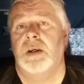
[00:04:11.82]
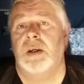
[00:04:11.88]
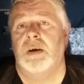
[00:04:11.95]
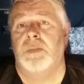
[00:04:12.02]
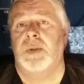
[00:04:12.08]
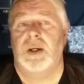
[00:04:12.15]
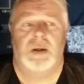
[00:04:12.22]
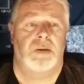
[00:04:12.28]

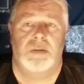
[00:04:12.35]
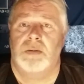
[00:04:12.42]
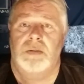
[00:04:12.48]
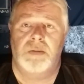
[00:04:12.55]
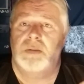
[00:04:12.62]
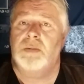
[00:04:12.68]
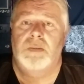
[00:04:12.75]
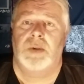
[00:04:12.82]

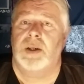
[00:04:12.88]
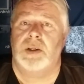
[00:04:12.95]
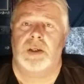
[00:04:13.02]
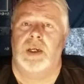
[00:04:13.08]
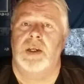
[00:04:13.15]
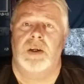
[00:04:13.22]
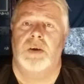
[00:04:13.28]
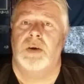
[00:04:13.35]
My
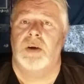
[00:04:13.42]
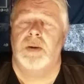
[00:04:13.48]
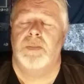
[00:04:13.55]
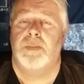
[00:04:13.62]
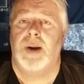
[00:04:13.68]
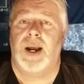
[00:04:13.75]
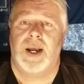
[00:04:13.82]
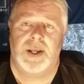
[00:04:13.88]
skin colour
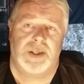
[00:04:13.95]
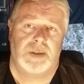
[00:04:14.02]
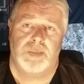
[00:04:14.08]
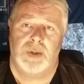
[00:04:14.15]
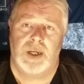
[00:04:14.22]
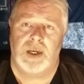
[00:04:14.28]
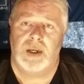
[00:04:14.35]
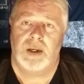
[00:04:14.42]
bars
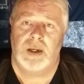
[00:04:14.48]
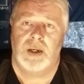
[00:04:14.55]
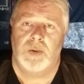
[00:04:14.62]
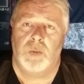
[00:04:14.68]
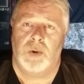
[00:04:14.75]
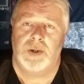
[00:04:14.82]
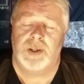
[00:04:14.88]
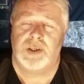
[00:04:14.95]
me,
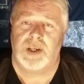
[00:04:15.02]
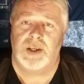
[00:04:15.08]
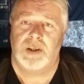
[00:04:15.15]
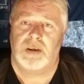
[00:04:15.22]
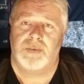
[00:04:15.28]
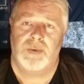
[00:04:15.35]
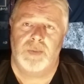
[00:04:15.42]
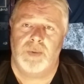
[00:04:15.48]
in one
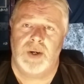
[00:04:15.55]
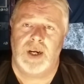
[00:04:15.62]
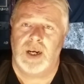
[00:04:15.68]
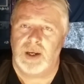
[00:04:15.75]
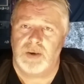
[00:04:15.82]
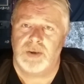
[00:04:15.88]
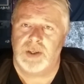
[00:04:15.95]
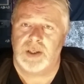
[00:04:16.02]
sense, from
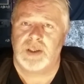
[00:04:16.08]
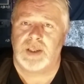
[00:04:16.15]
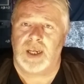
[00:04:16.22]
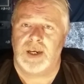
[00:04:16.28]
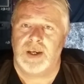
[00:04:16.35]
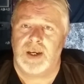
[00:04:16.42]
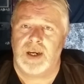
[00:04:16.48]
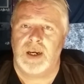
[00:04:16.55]
really
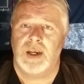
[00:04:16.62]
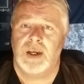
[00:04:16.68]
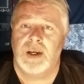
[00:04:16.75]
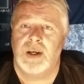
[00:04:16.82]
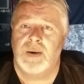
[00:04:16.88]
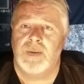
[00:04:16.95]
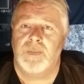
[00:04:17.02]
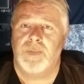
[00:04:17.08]
understanding
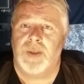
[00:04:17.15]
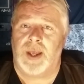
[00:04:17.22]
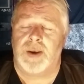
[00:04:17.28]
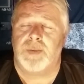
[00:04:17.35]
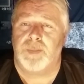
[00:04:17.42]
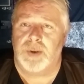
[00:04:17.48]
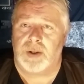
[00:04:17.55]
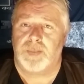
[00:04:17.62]
that
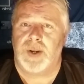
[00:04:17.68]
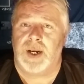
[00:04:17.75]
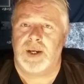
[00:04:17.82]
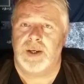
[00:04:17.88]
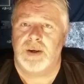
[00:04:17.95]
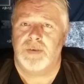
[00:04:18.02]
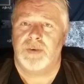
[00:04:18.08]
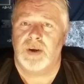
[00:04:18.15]

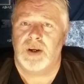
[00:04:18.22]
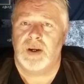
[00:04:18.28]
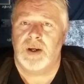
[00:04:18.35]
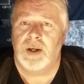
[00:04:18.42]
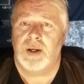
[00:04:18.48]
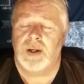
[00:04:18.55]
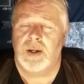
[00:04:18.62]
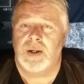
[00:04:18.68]
perspective.
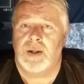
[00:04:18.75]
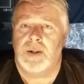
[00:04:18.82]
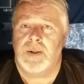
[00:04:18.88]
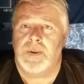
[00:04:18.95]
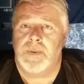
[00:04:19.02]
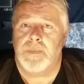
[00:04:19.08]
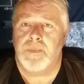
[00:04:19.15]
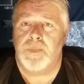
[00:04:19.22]

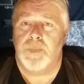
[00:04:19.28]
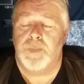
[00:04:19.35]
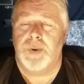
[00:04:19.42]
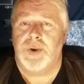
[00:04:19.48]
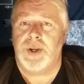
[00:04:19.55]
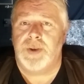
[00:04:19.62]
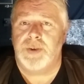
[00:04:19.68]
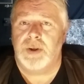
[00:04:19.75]

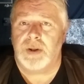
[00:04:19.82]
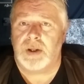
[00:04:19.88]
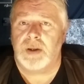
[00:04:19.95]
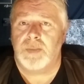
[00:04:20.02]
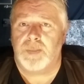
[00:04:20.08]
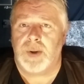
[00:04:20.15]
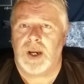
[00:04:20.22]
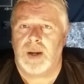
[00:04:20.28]
But it
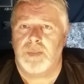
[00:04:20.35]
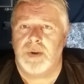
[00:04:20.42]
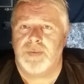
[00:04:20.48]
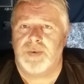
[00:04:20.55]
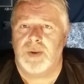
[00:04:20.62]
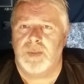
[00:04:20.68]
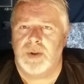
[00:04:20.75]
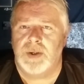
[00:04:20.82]
doesn't bar me
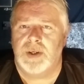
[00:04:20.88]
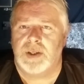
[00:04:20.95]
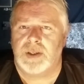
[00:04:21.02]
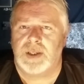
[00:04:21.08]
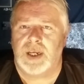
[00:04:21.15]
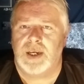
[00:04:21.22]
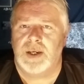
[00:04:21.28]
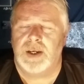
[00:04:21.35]
from
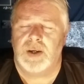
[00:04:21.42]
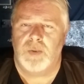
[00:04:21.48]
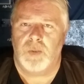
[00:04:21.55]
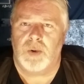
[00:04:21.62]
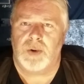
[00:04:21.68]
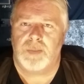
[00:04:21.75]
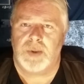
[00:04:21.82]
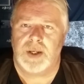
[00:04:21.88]
understanding
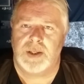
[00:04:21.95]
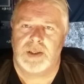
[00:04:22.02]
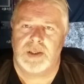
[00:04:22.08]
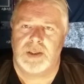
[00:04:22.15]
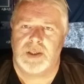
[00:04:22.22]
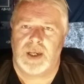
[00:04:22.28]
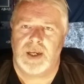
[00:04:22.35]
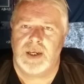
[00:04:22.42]
what my
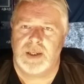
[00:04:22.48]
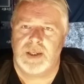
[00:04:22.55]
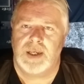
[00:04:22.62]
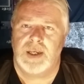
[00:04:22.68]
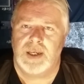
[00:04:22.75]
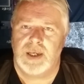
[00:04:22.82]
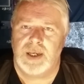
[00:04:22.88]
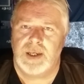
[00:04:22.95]

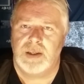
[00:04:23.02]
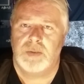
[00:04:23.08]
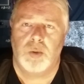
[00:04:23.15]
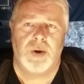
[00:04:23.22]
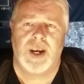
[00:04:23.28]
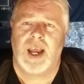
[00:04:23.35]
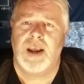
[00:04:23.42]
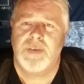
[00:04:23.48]
society needs,
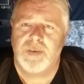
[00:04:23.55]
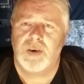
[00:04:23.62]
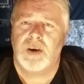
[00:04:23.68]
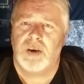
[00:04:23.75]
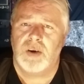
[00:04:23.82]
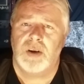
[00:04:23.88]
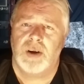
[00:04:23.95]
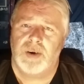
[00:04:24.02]
whatever
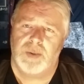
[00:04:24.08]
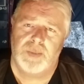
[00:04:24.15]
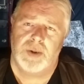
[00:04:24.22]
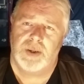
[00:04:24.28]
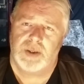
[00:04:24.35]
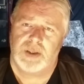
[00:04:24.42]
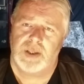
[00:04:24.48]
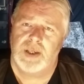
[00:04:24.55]
colour a
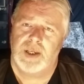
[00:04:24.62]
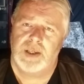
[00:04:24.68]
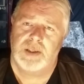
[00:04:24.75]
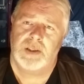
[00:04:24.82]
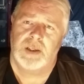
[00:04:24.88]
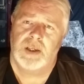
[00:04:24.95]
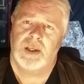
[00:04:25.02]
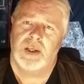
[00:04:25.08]
person is.